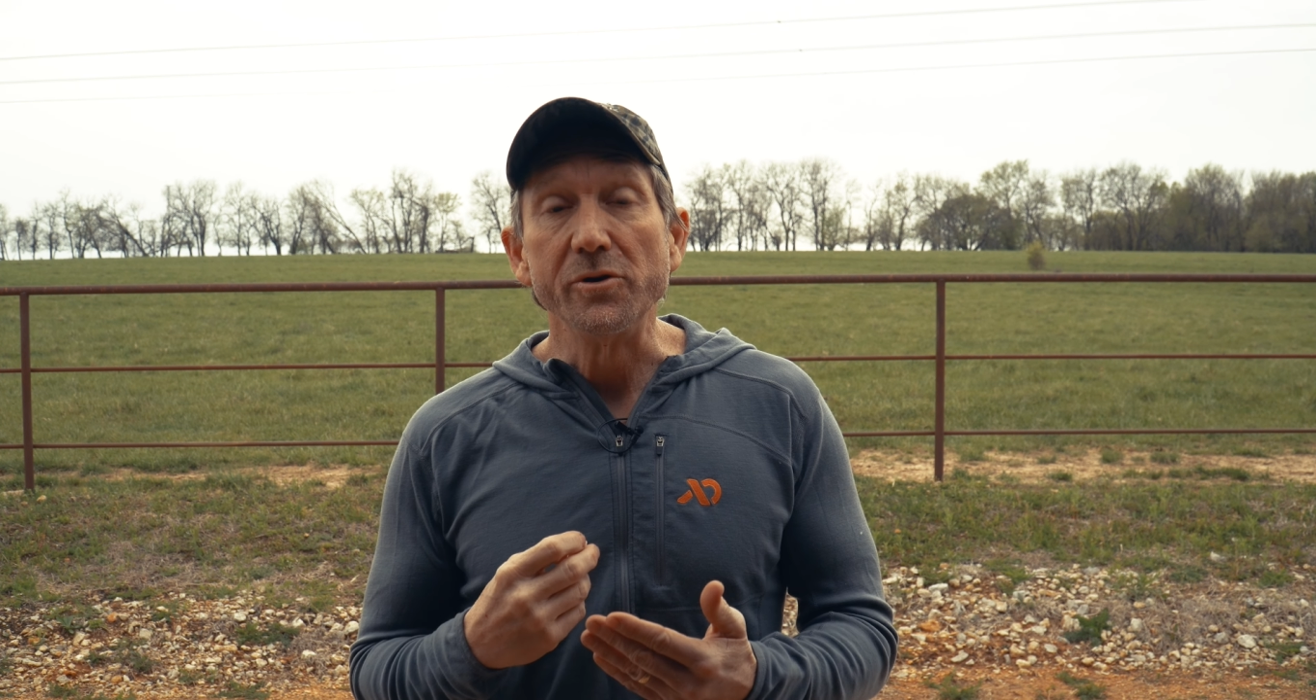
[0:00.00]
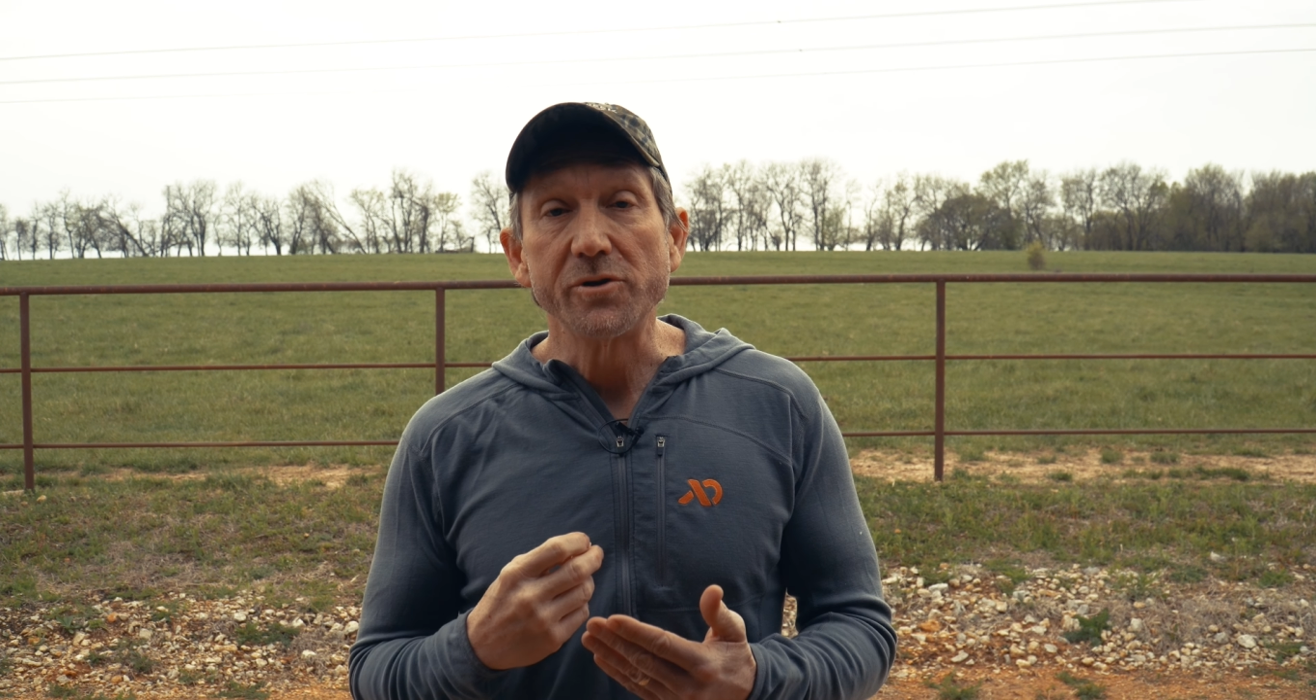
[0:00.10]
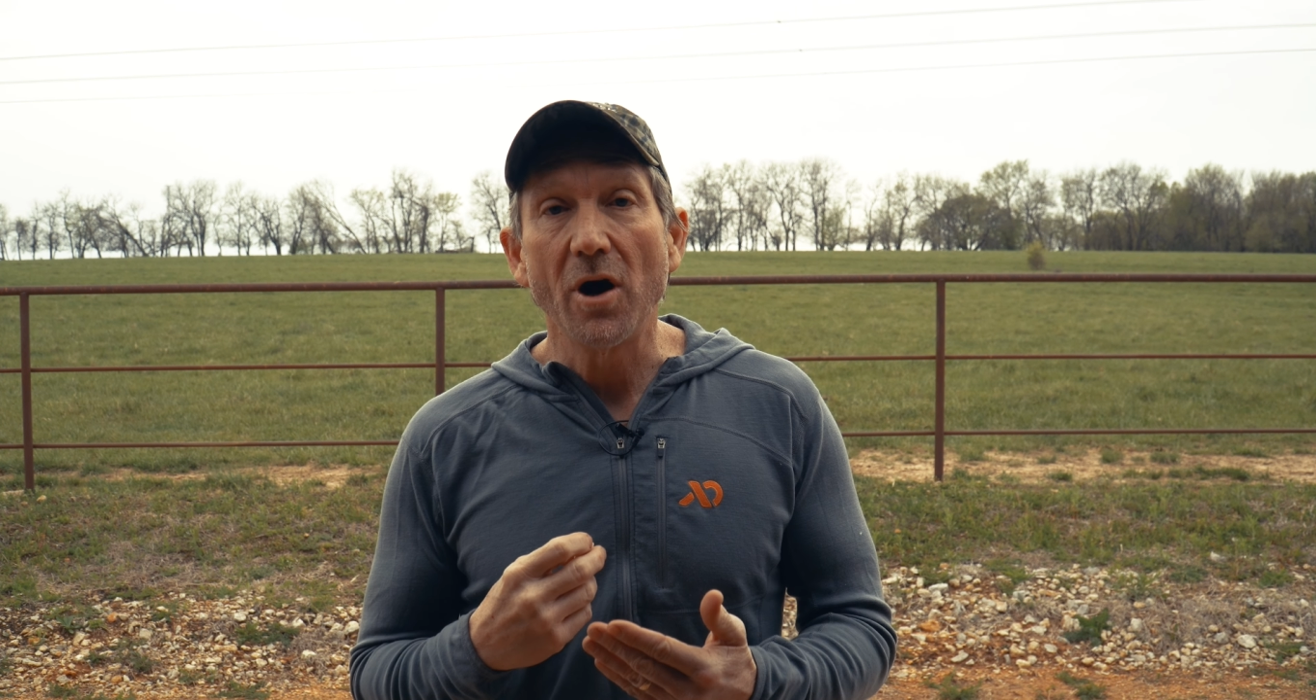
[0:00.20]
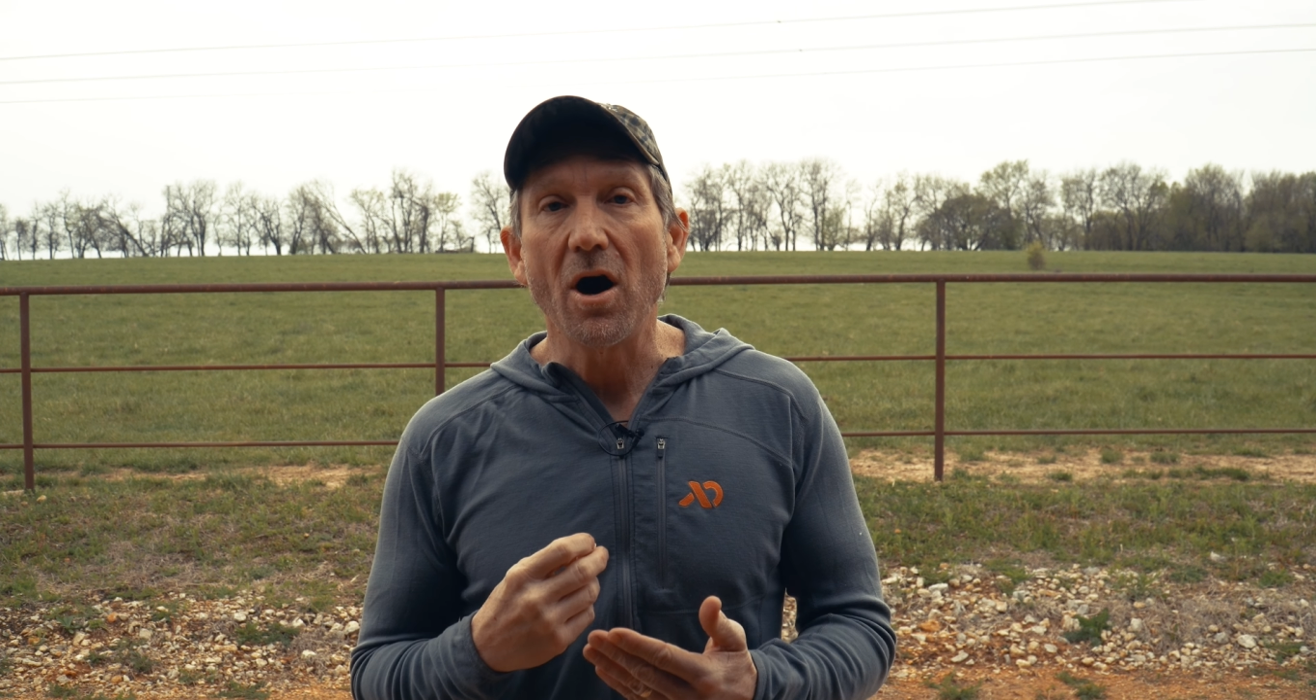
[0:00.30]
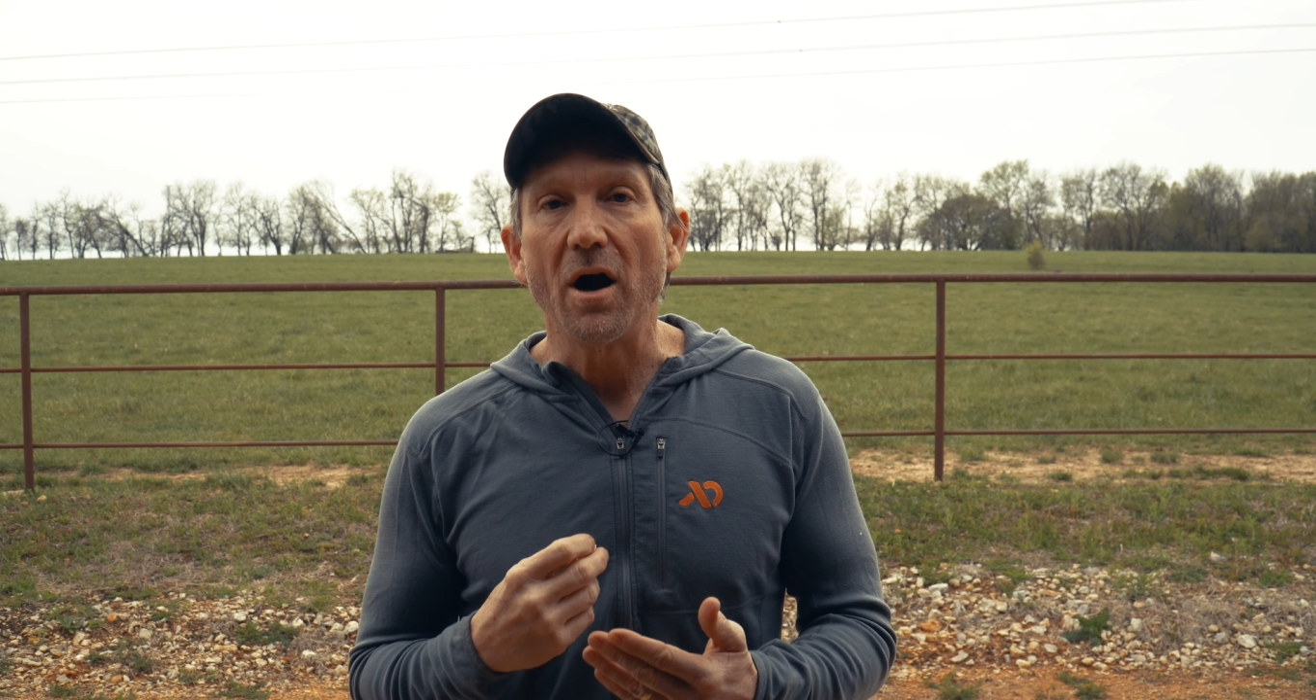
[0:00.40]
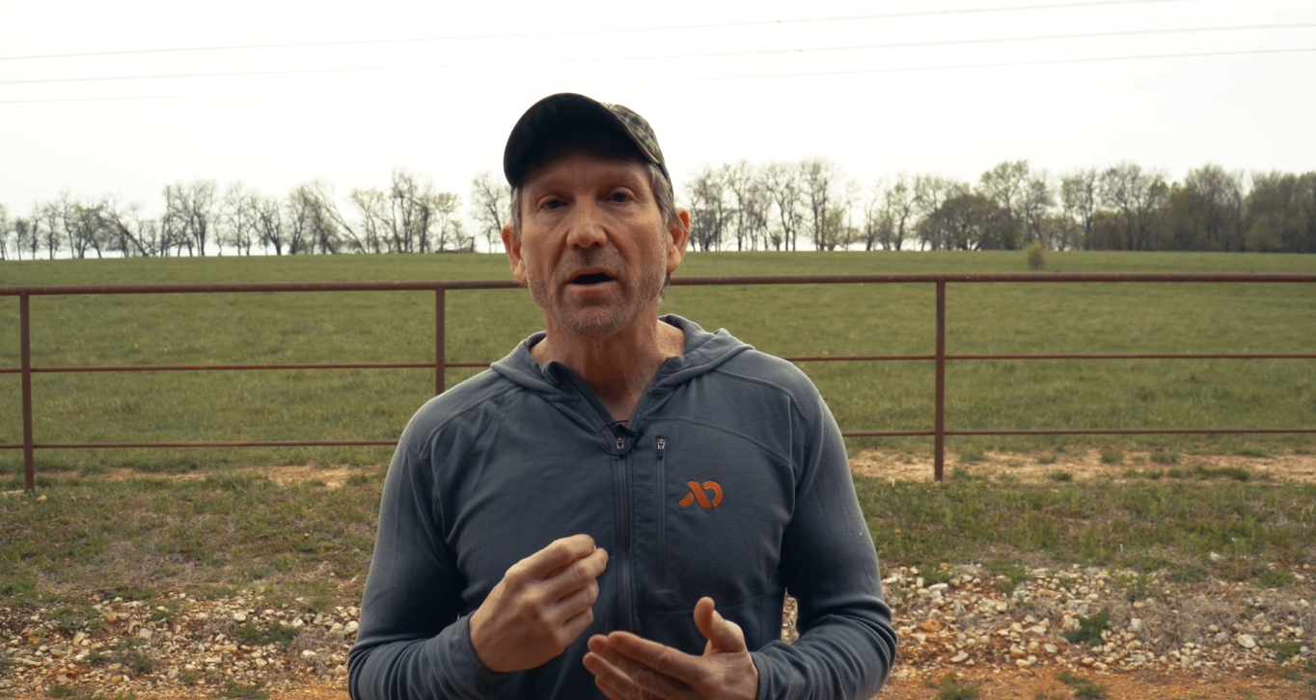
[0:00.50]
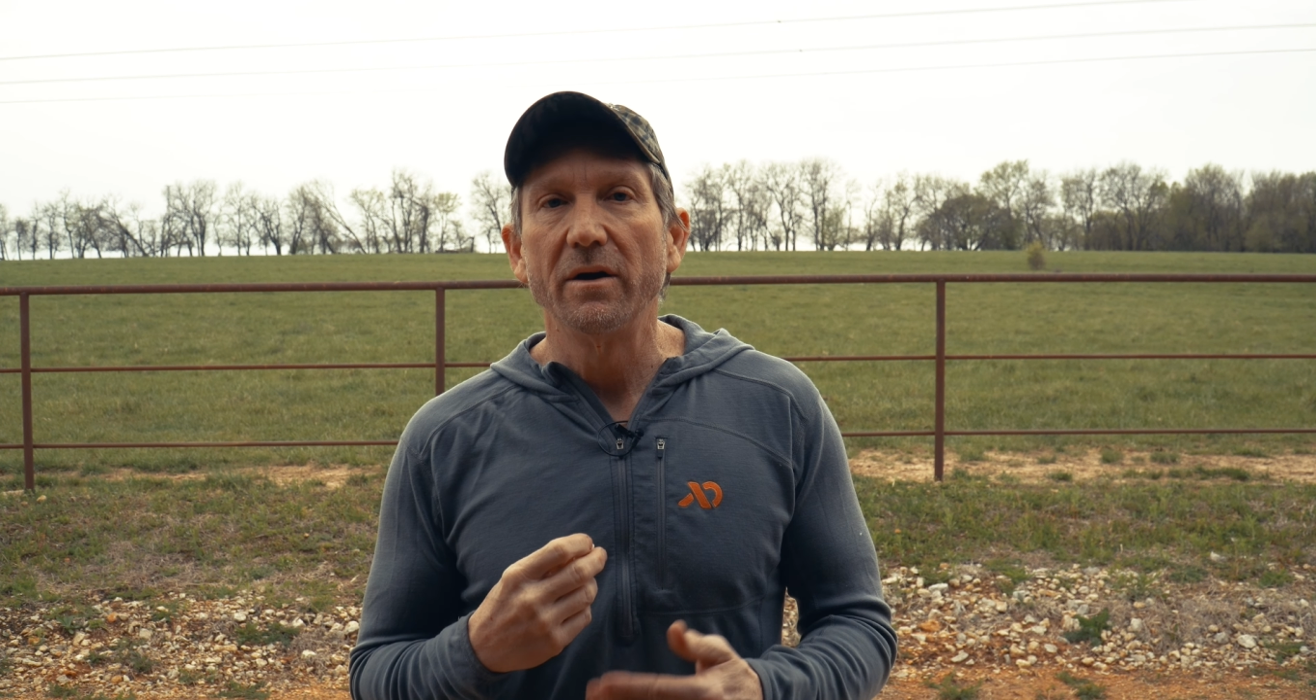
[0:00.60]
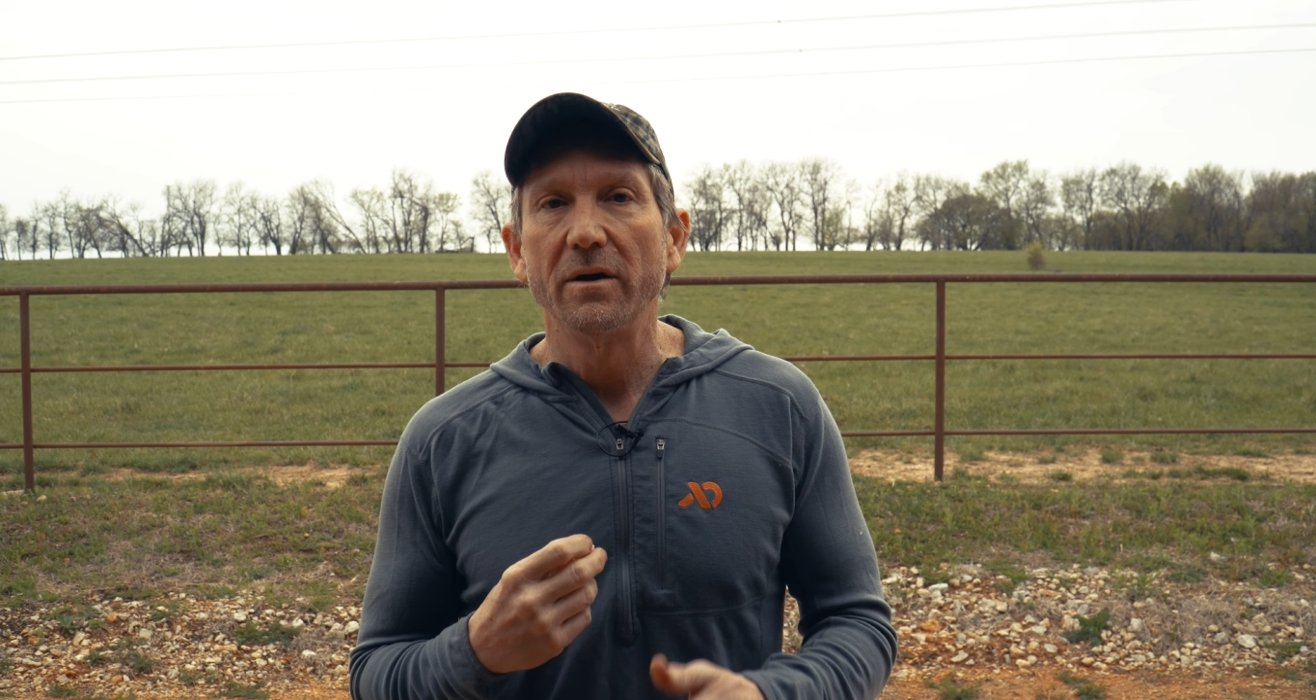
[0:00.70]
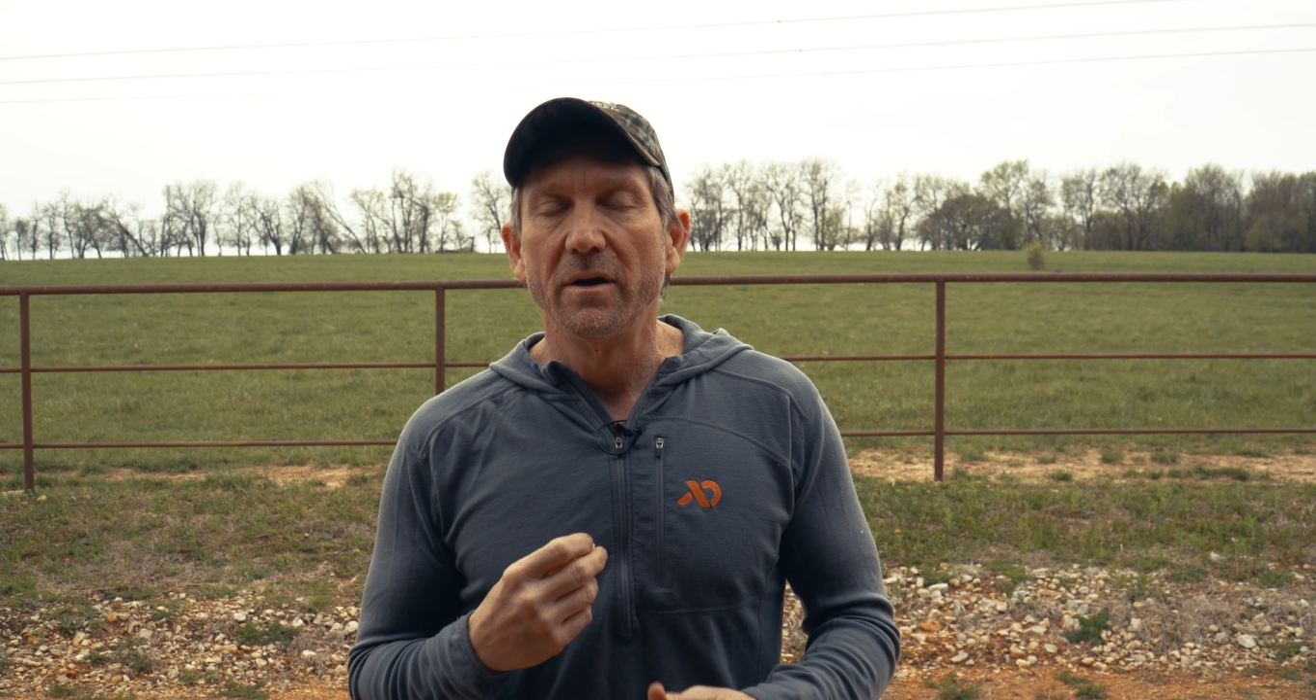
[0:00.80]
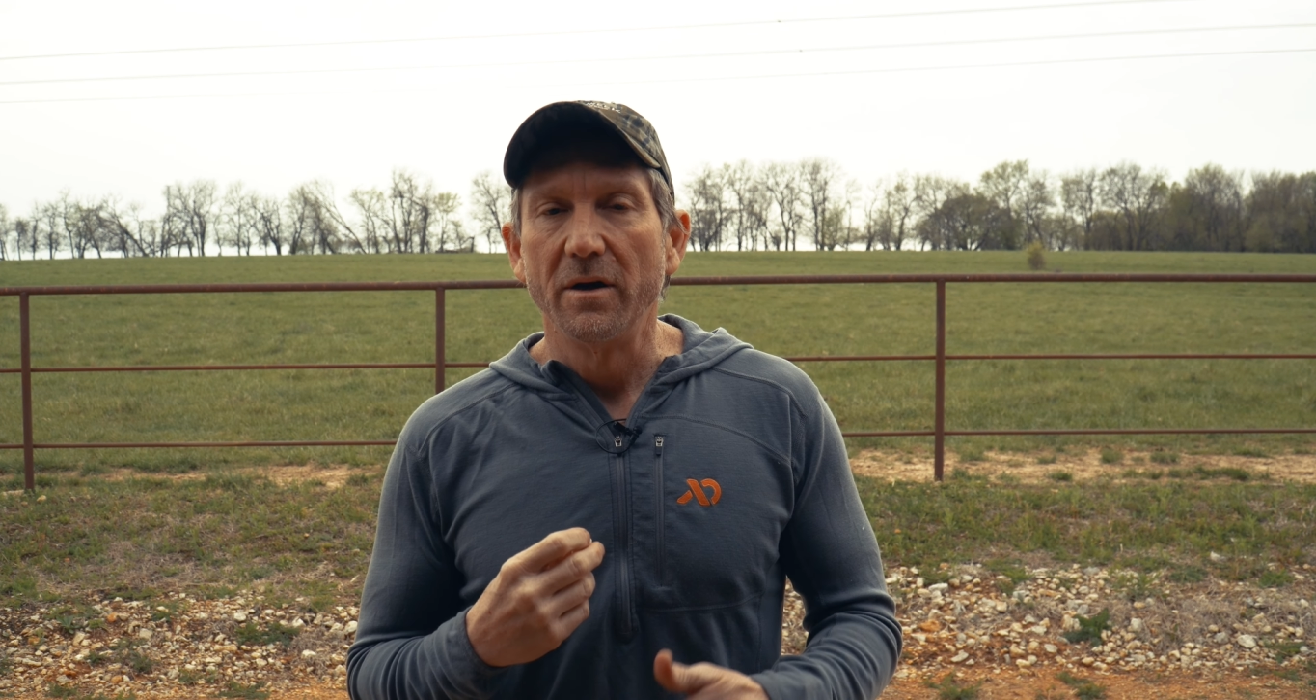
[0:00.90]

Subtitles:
talk.